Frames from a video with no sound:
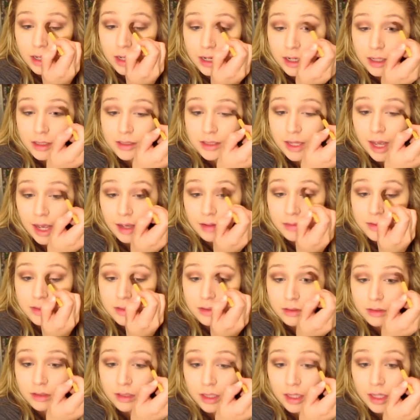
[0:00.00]
I just
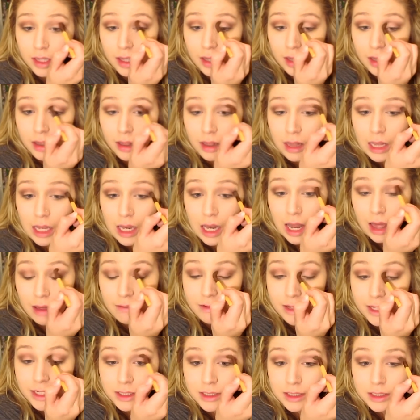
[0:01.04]
absolutely love
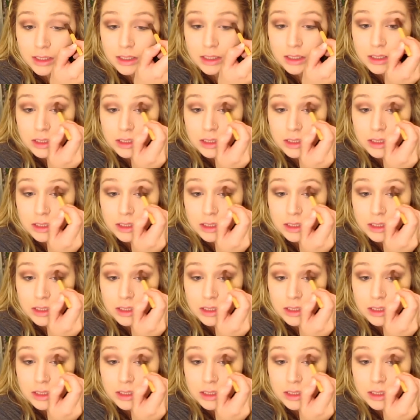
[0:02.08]
it.